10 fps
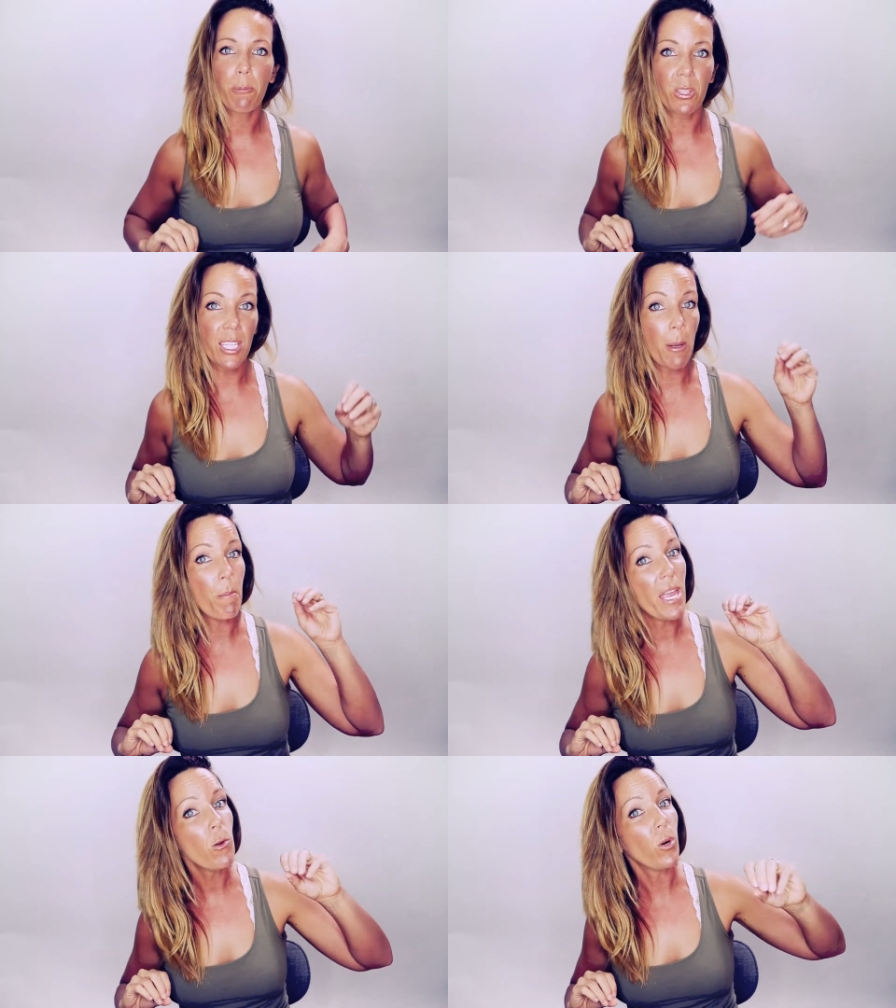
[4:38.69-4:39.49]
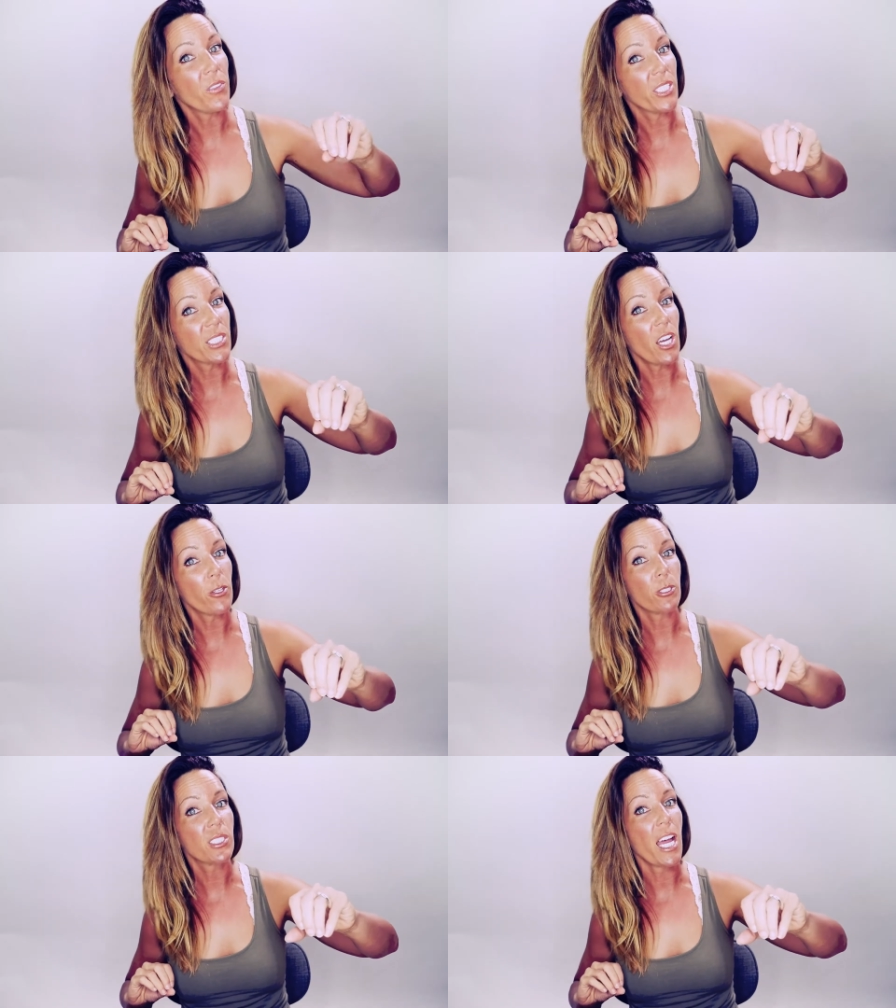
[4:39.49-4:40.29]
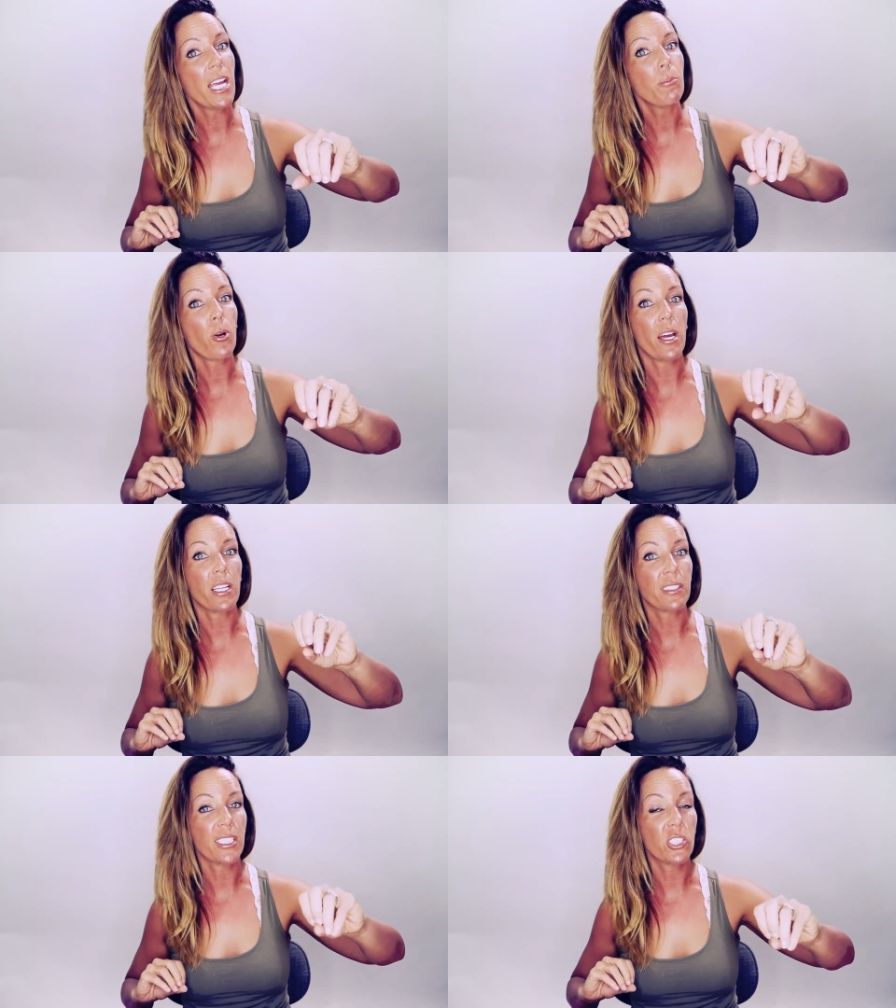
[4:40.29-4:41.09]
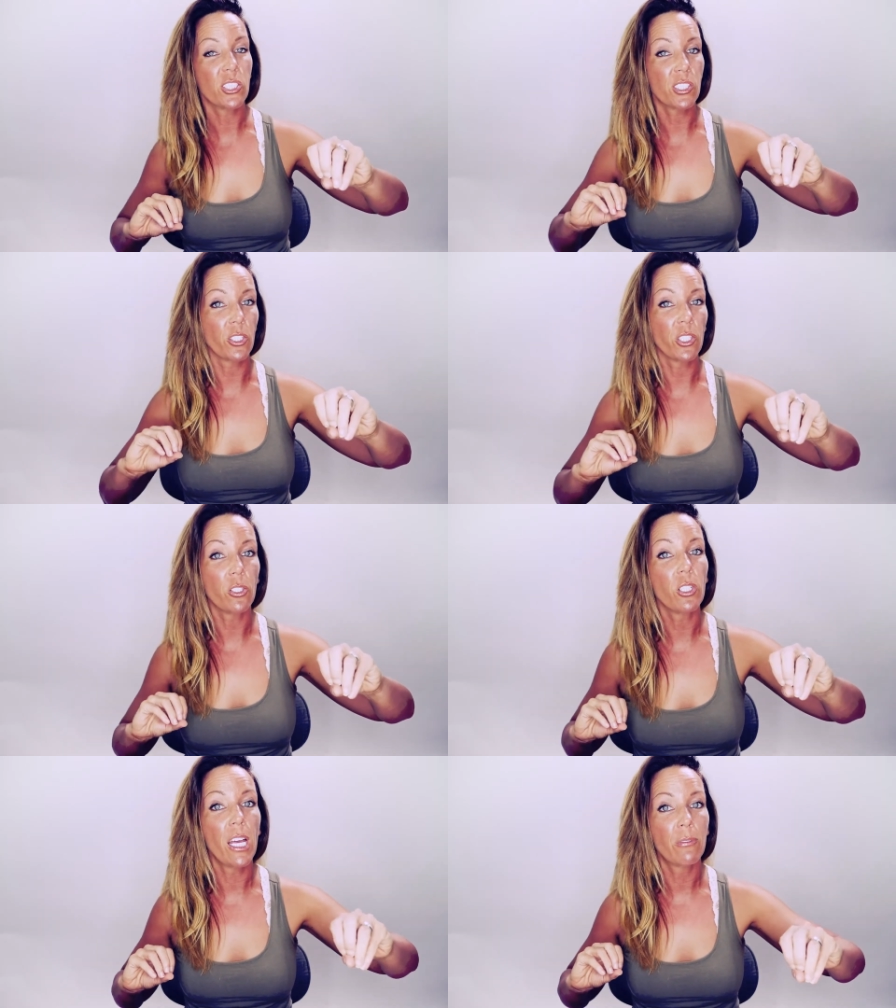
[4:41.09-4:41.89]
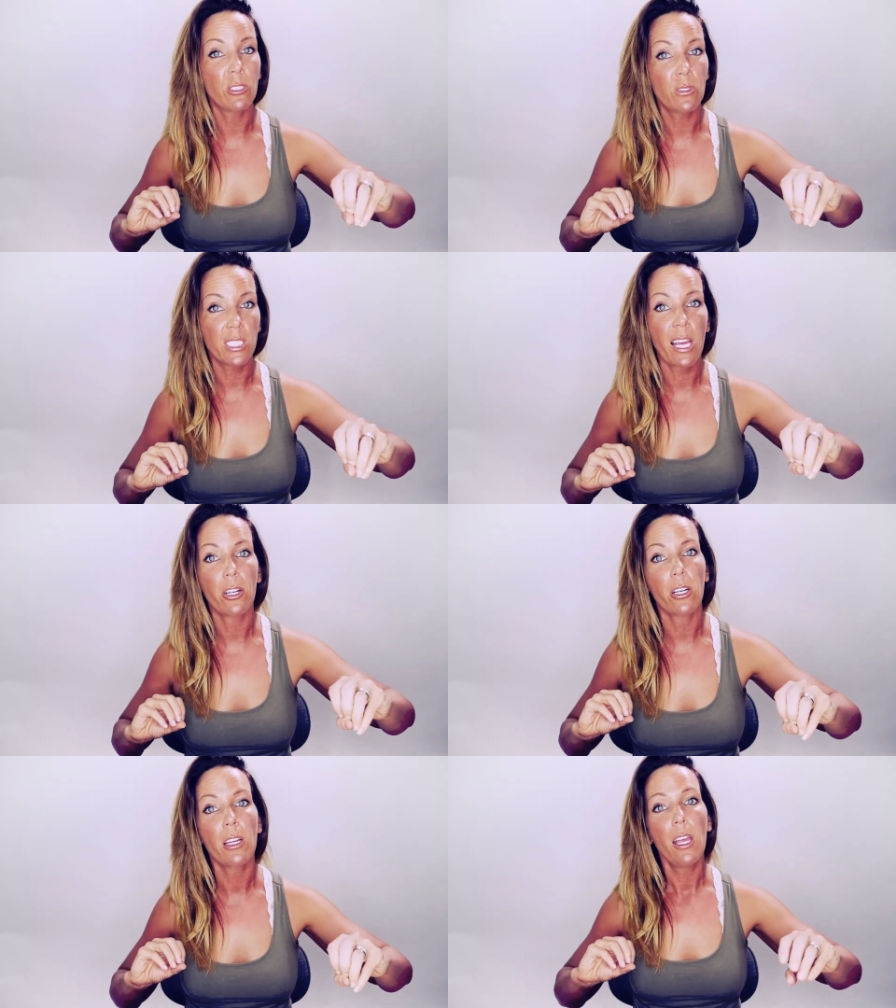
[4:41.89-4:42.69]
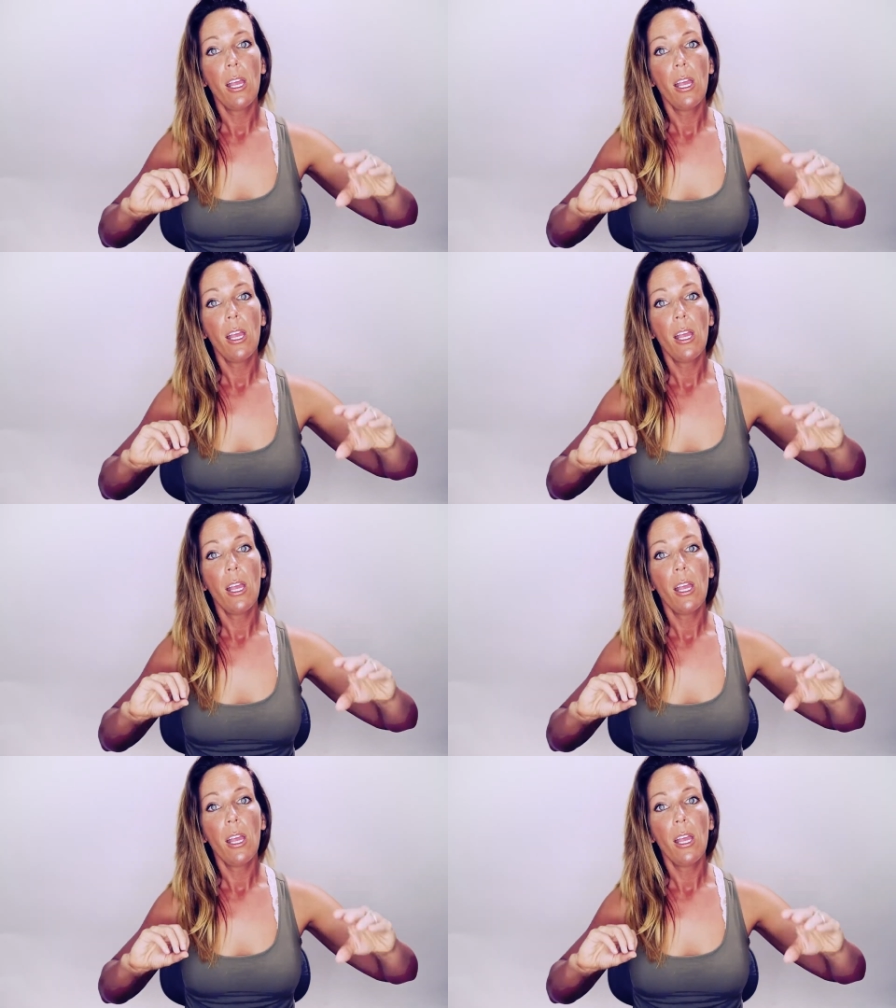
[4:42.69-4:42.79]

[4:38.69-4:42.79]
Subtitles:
But they may want this other side product that's just a little left of center,